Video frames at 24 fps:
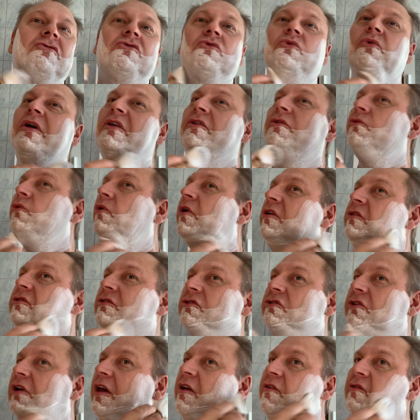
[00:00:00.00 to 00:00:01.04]
straight razor
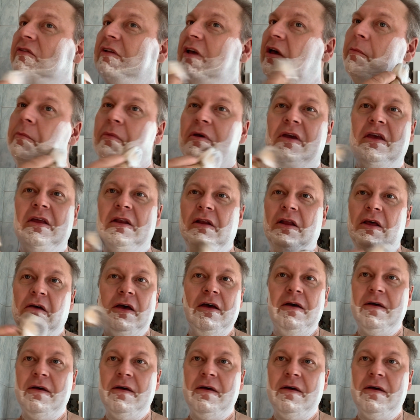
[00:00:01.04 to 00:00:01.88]
shaves, I mean